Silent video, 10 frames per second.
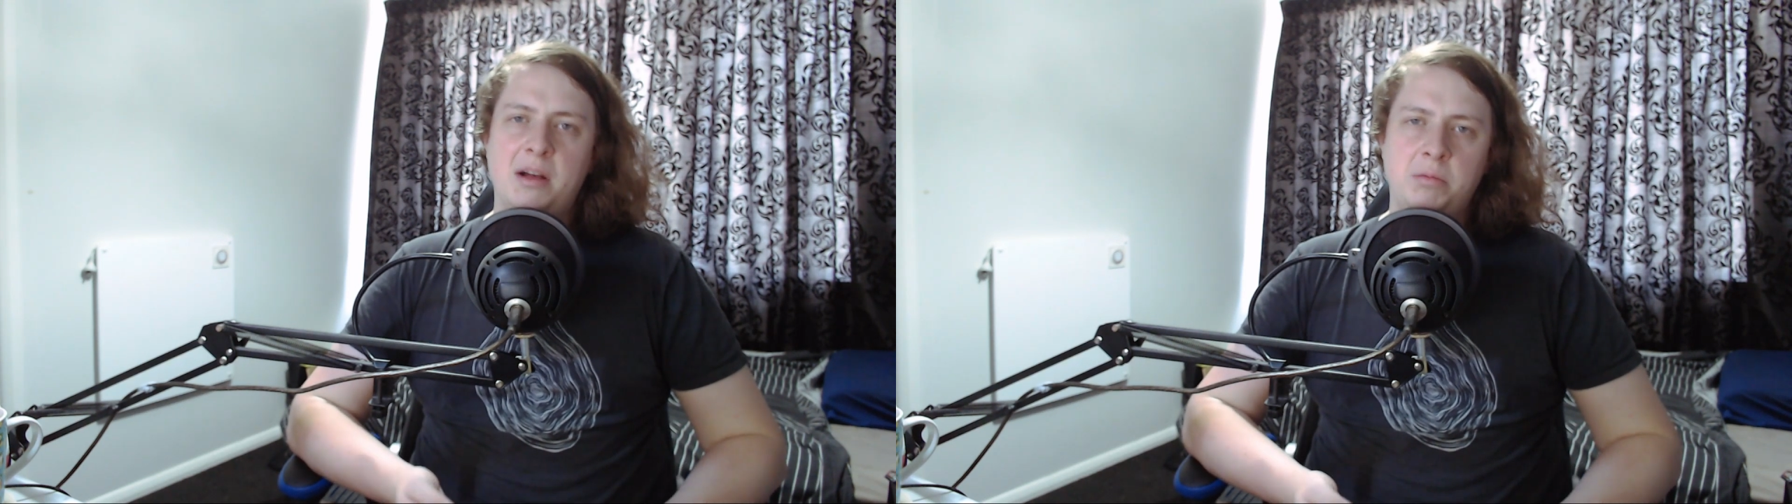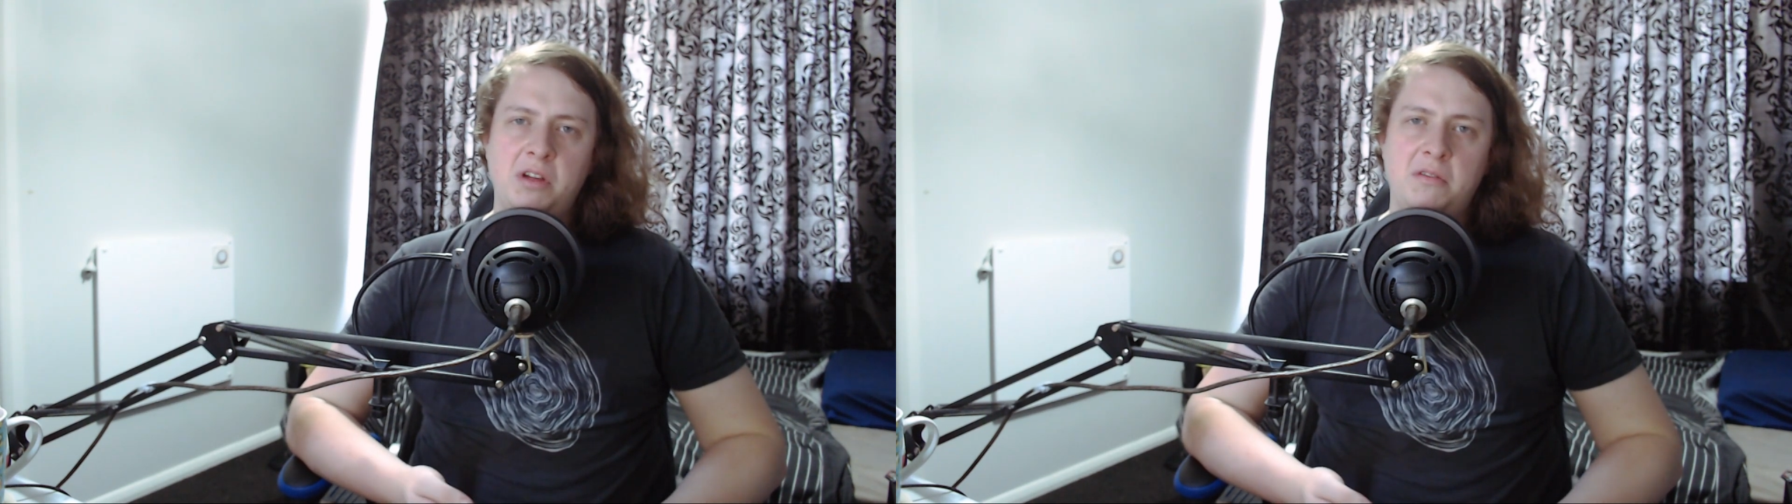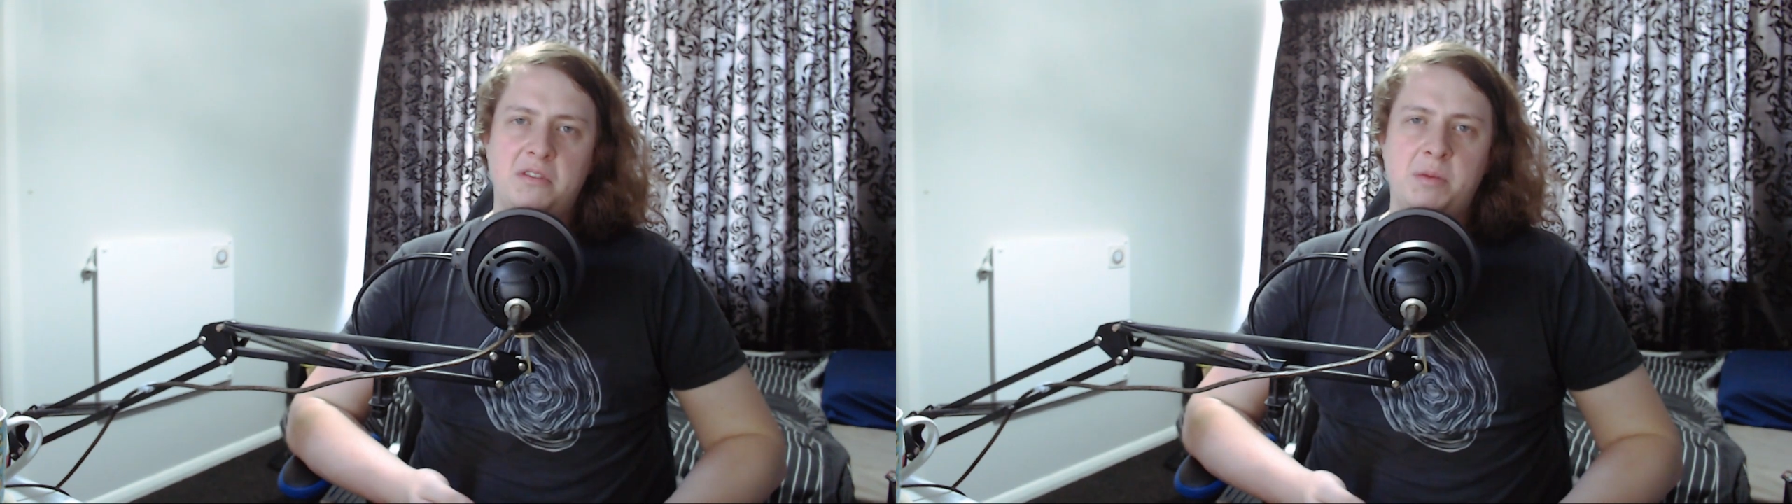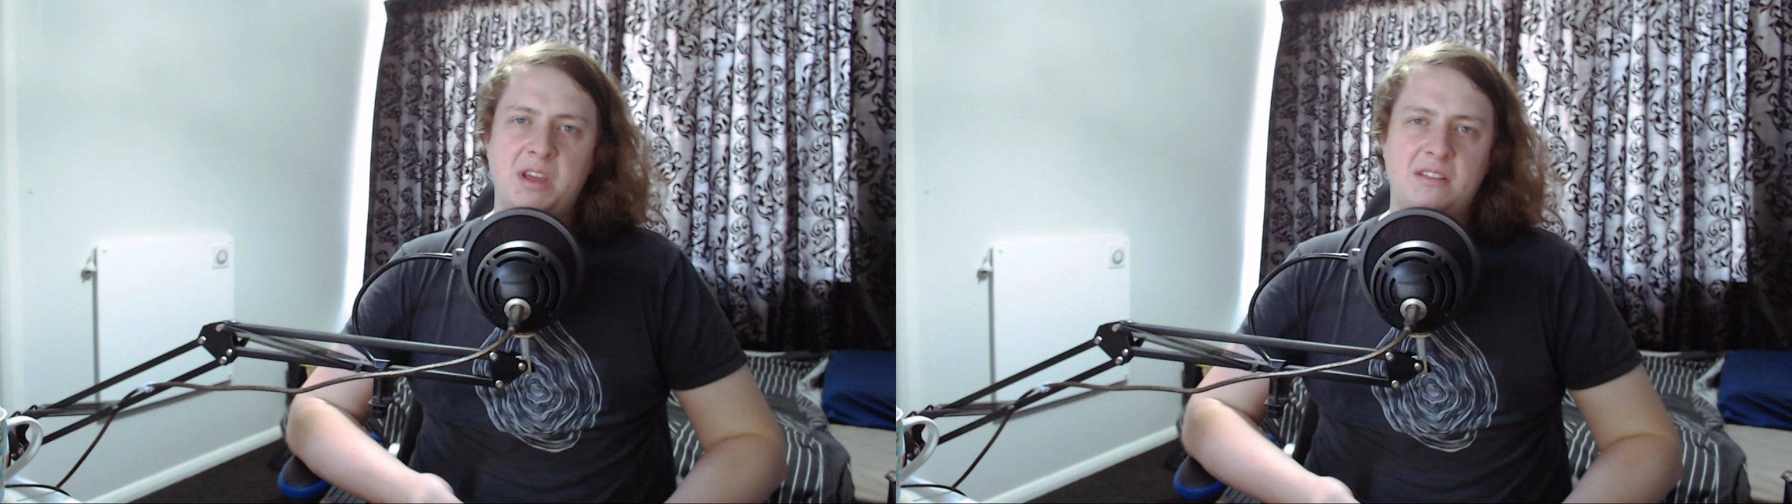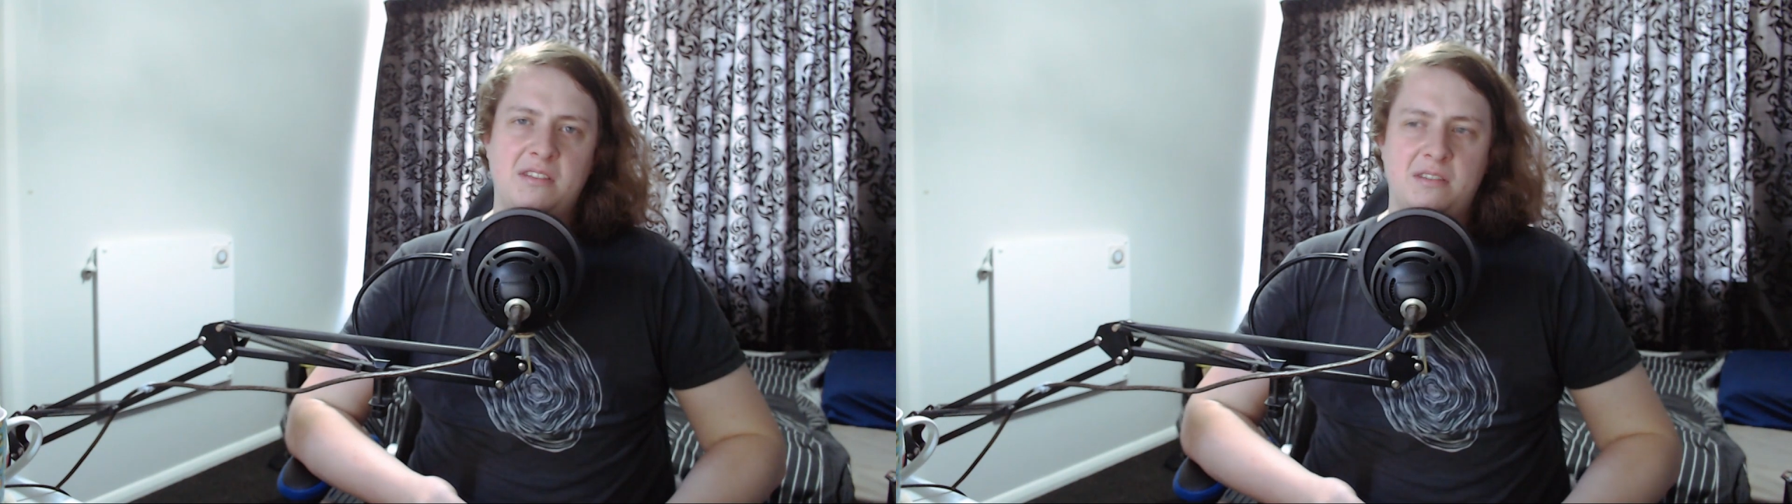upload
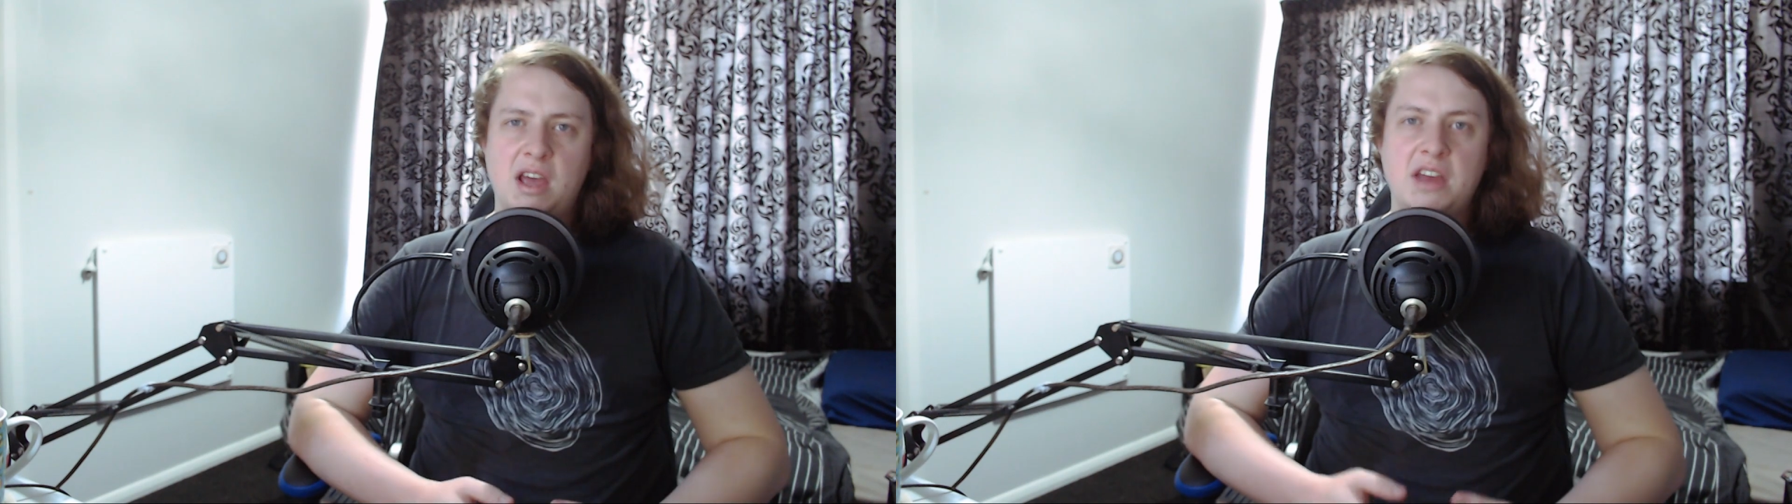speeds,